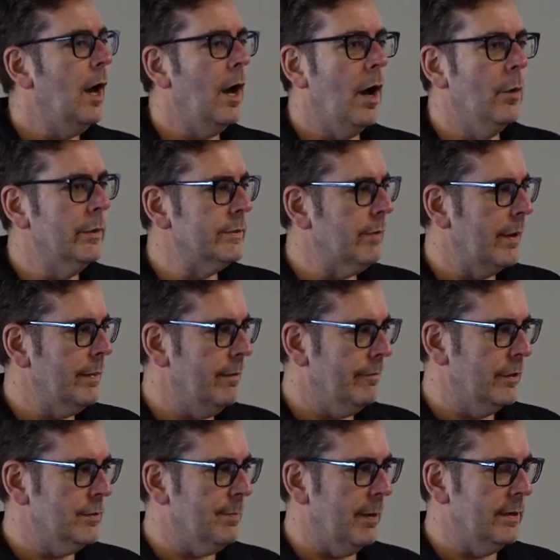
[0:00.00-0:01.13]
Always write in the
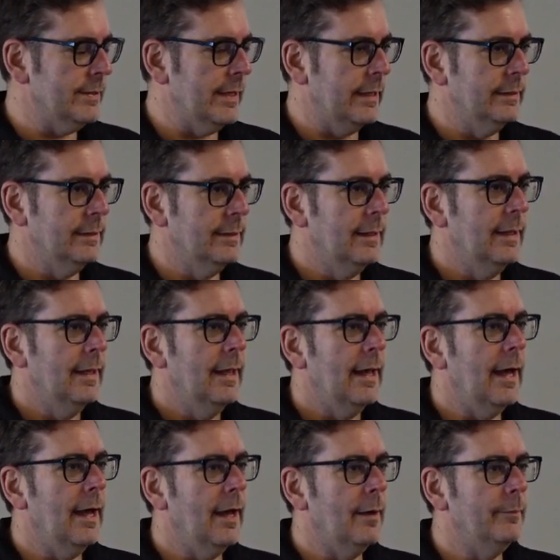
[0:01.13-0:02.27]
first person.
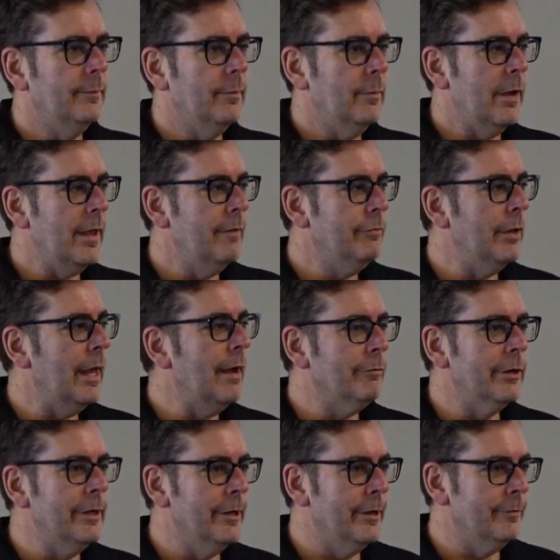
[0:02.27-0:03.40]
Um, if you
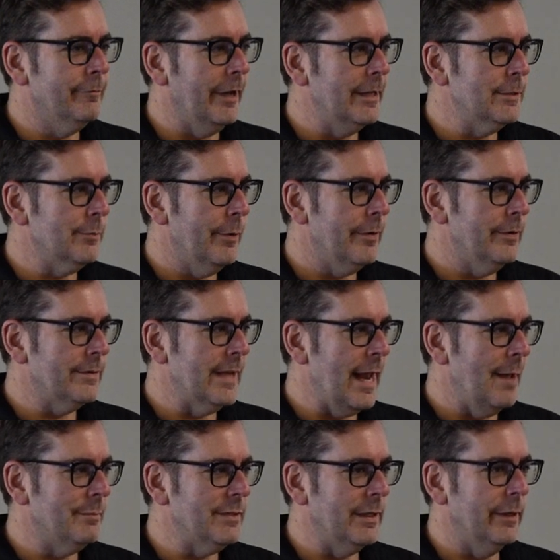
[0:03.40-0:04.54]
ever hear advice where there's an
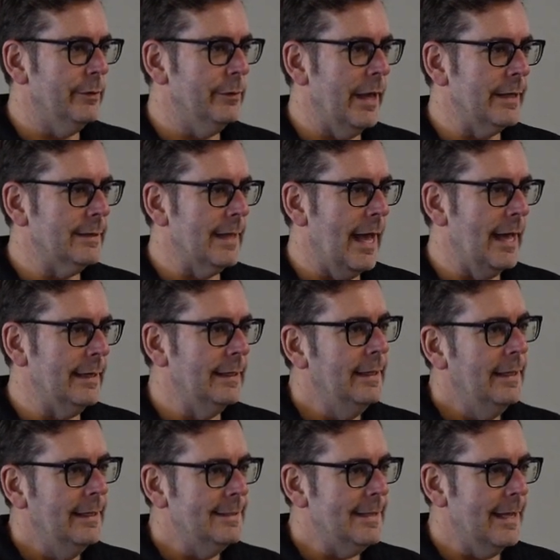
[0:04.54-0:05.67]
absolute like that,
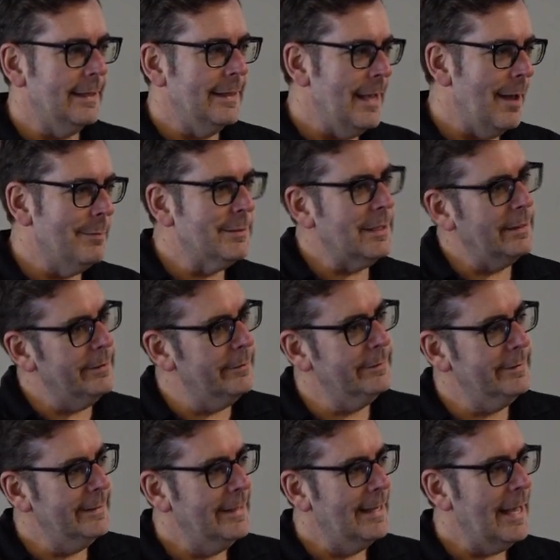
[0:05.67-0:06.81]
take the absolute
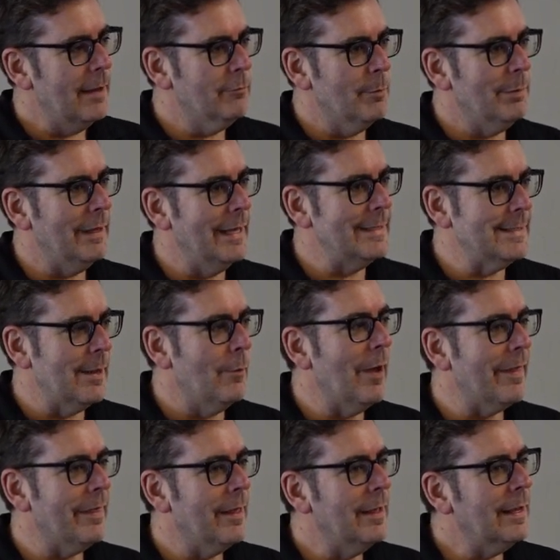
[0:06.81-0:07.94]
and replace it
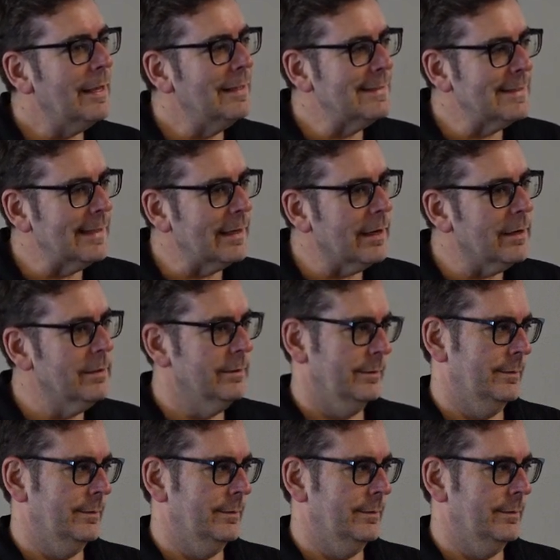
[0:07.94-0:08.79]
with consider.